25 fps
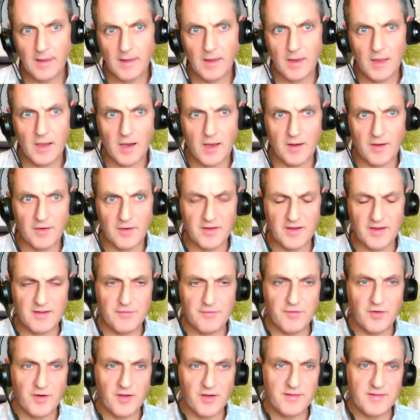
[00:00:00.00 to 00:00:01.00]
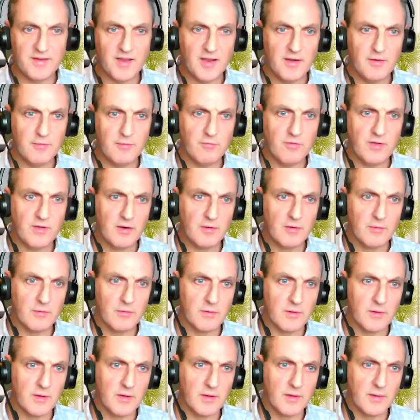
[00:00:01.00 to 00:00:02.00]
and identified 10 real
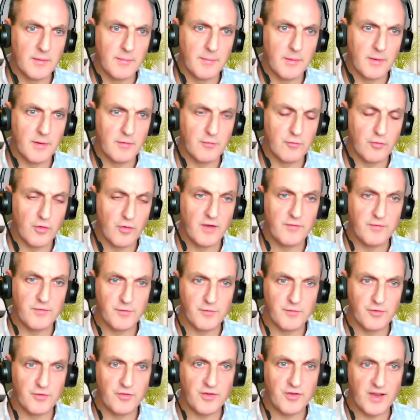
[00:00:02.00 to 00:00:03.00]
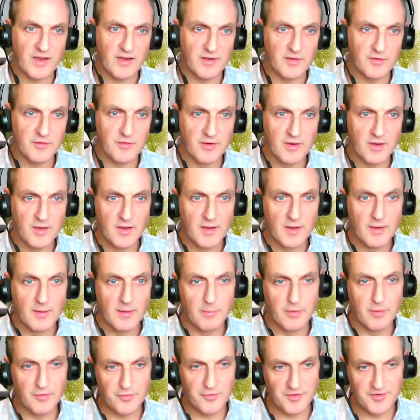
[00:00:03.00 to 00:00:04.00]
drivers for change.
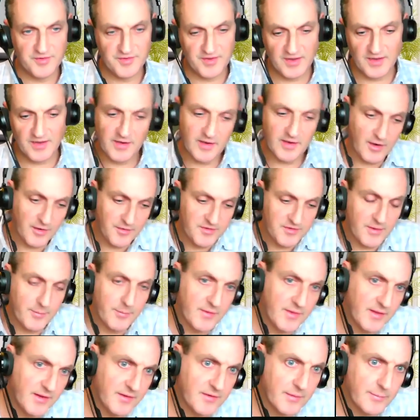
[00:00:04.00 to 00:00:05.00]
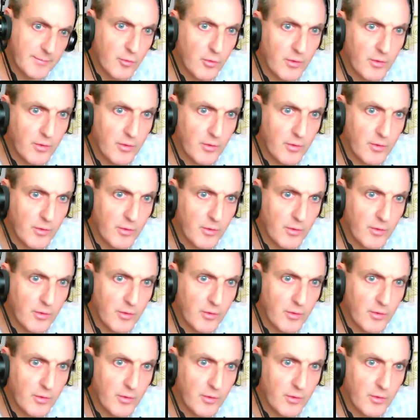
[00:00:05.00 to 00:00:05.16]
But as you say, some of these are more